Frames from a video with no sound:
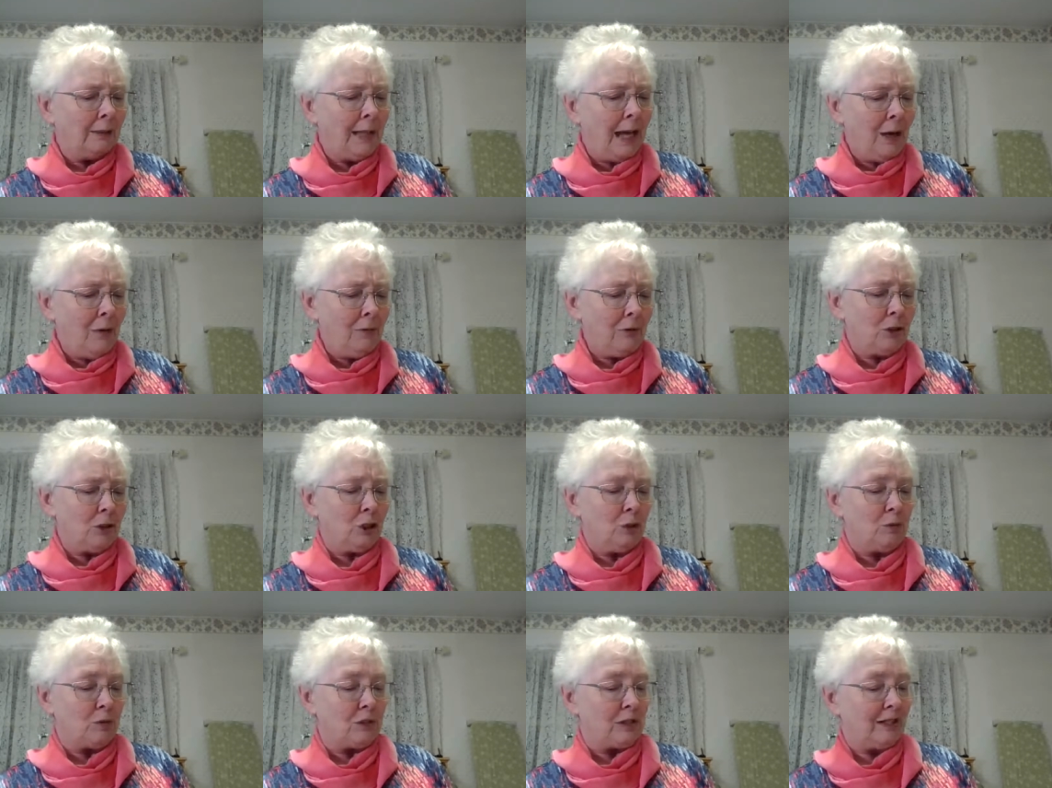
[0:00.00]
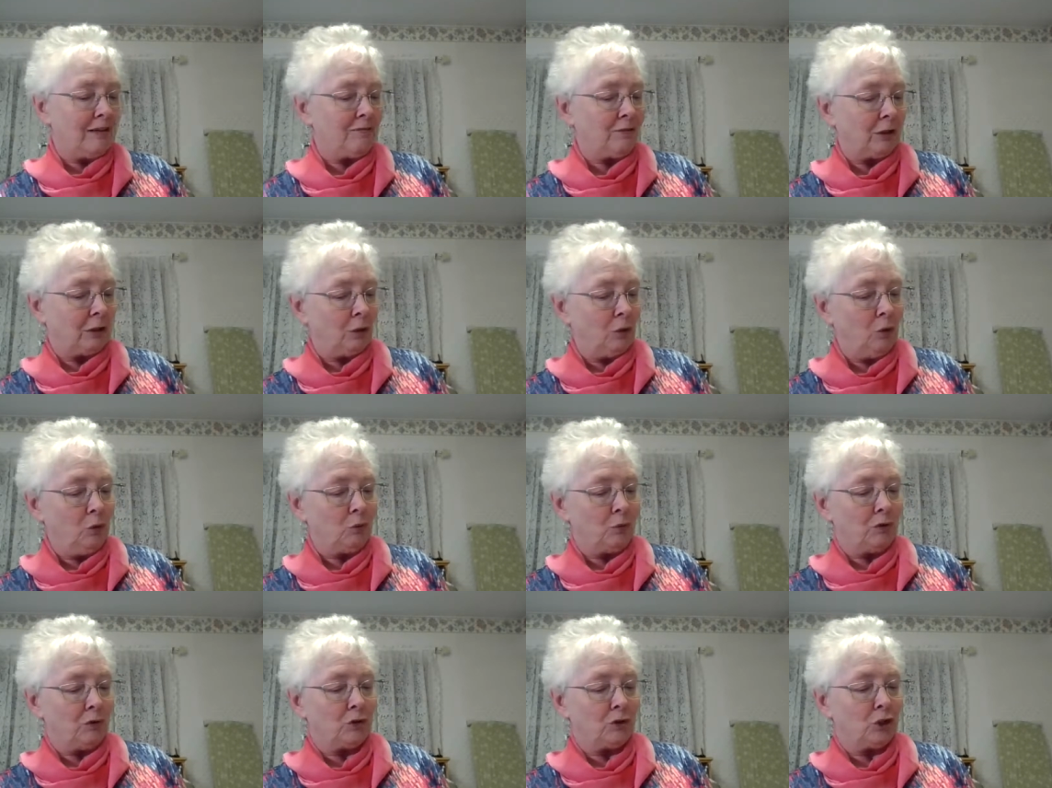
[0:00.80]
Now that she was left
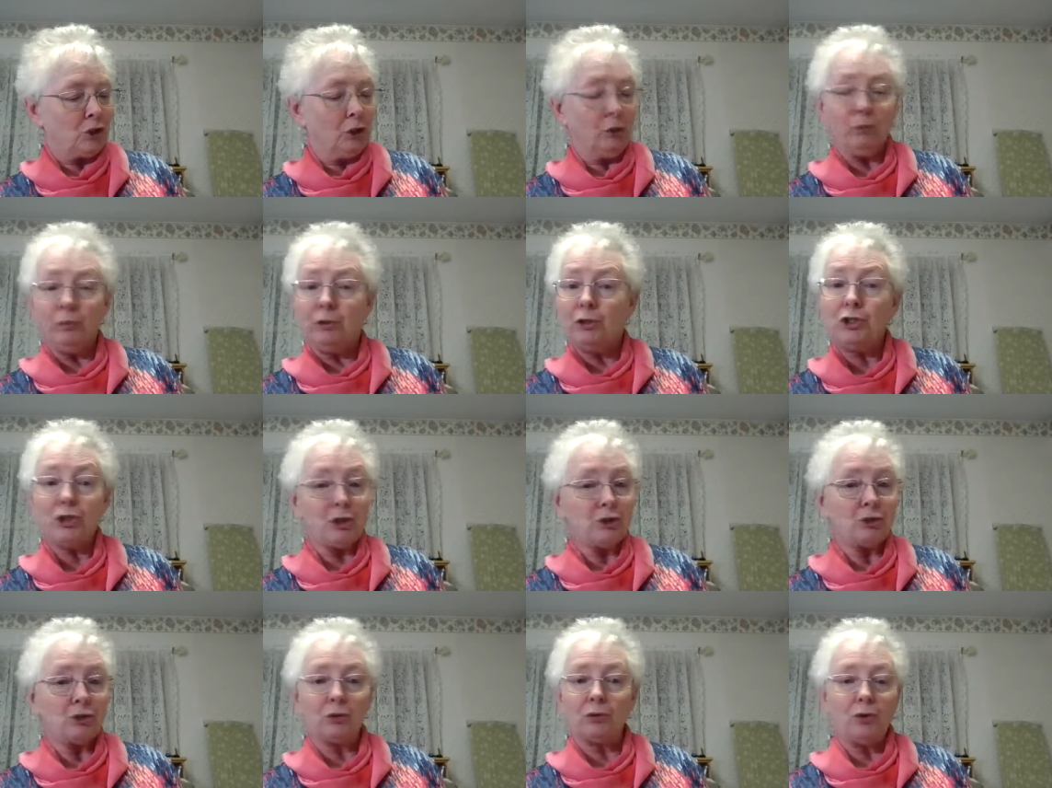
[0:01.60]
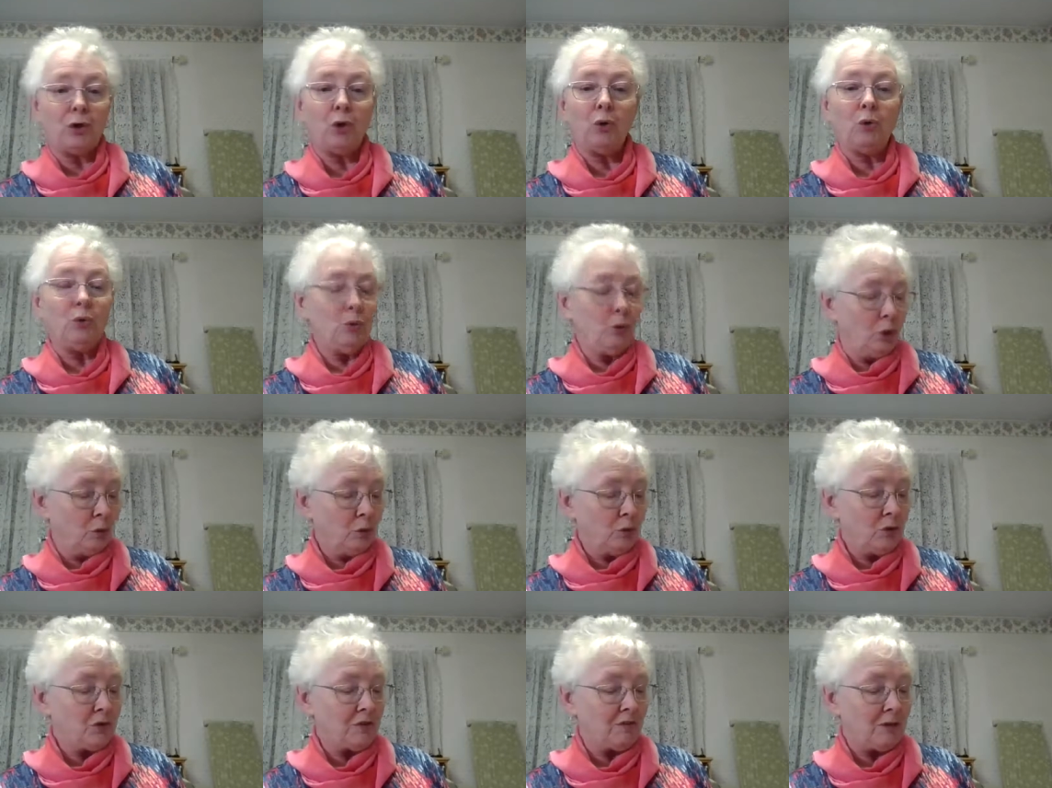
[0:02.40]
alone with the children, she took no
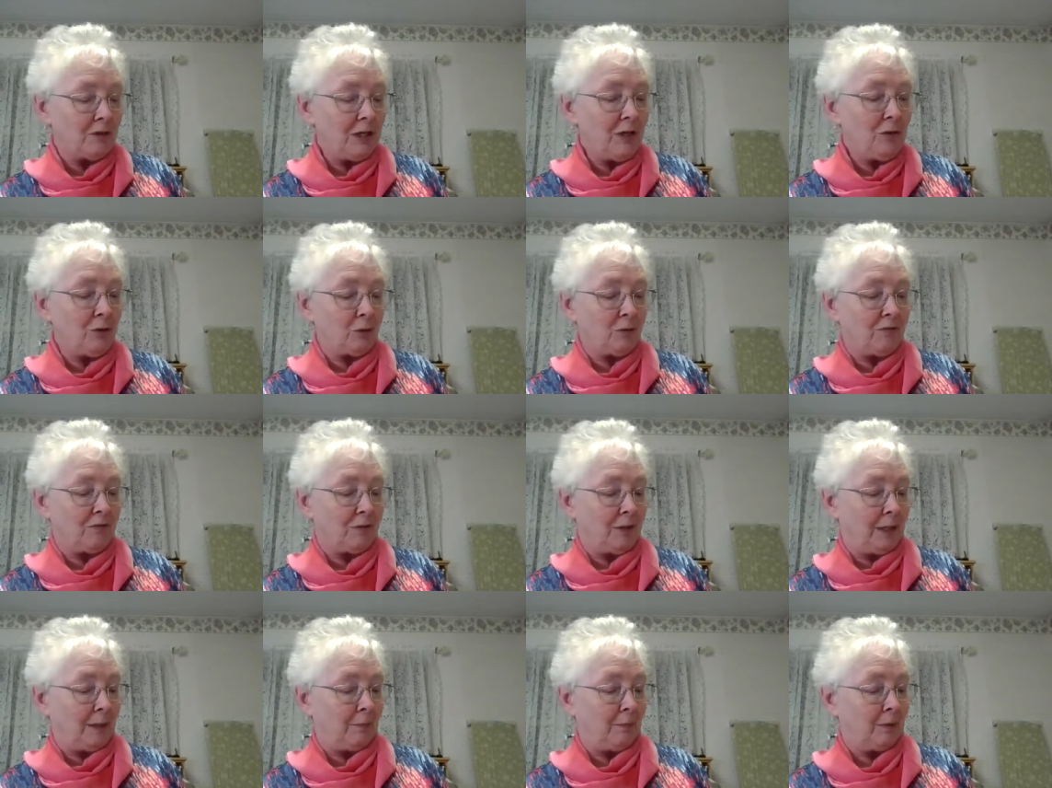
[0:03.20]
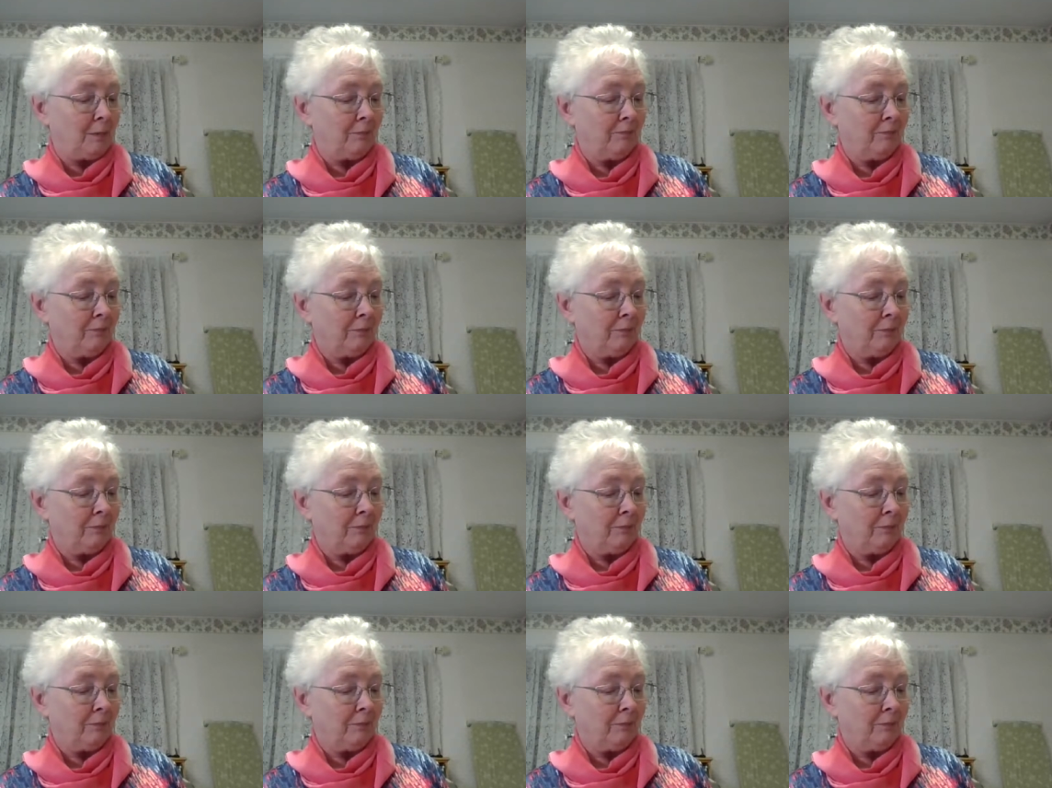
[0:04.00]
notice of either of them.